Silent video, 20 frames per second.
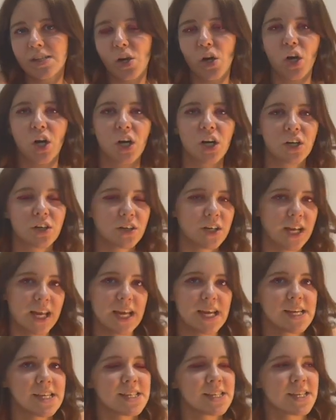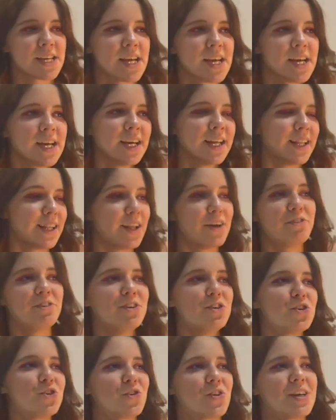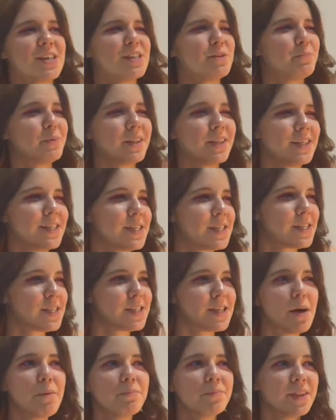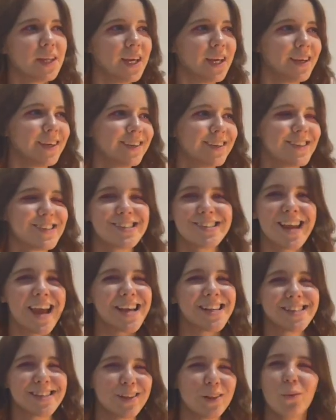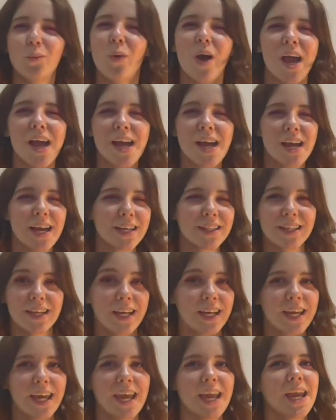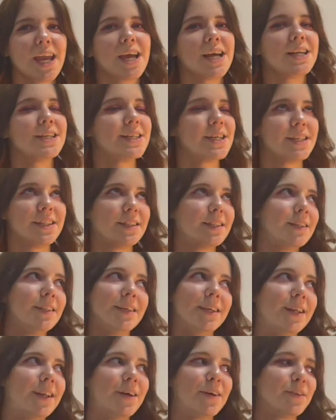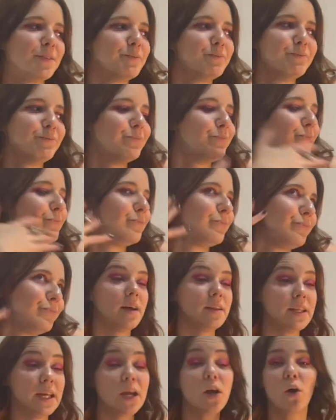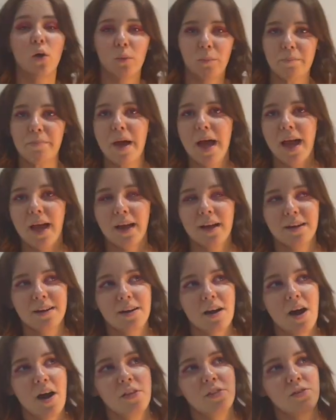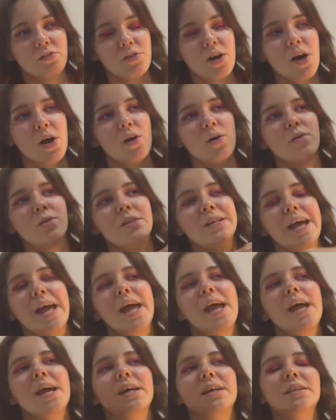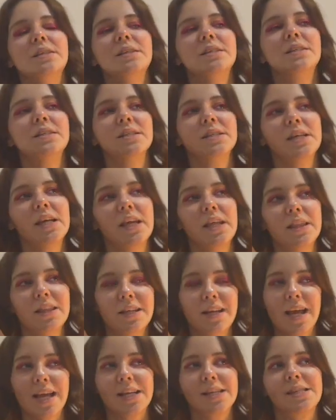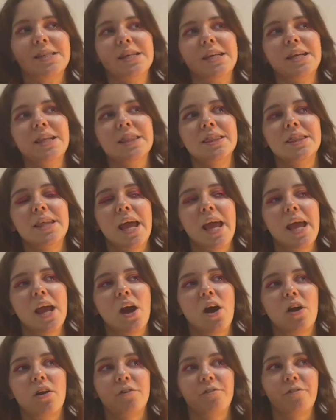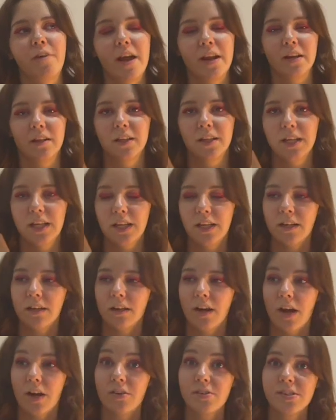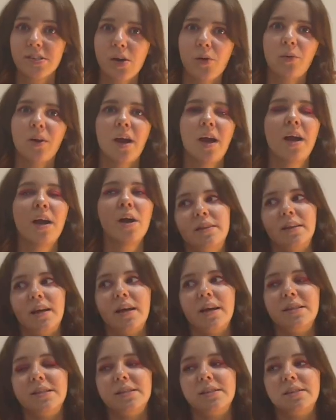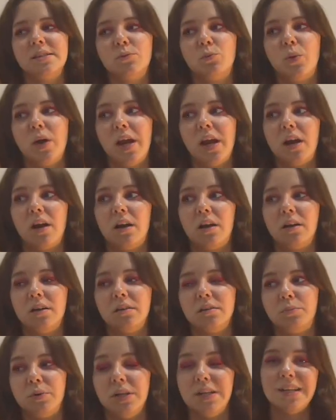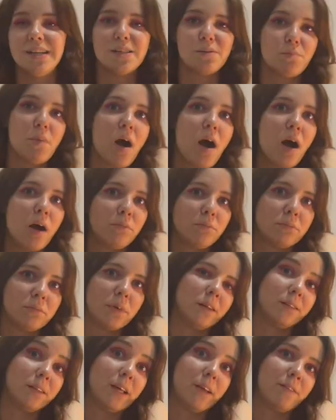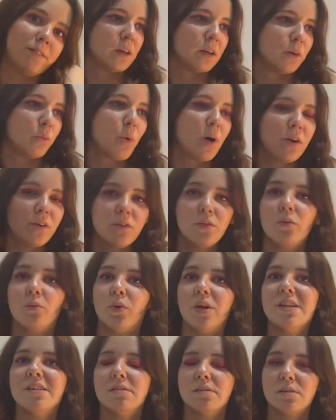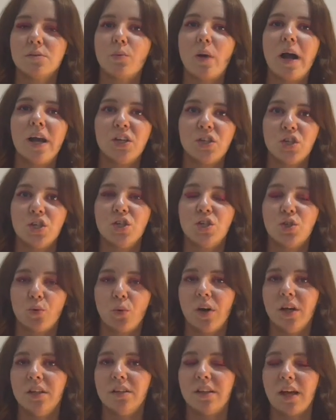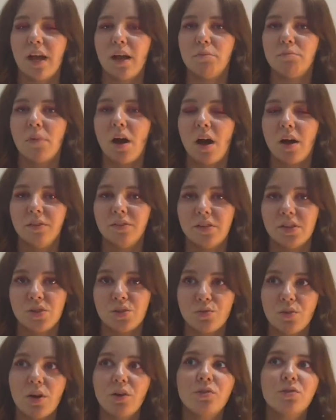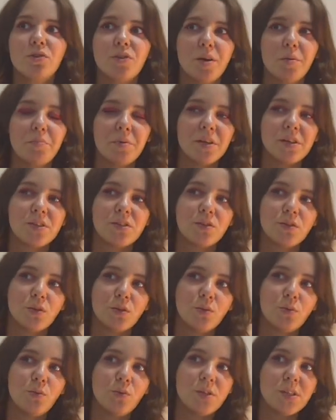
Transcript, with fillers: her or his love interest, but then something stands in the way and they can't, and you know. Uh, they go back on the road, and in the next scene, they are finally in Arizona. That's where Britney's mom lives. One of the reasons why she joined them on this road trip is to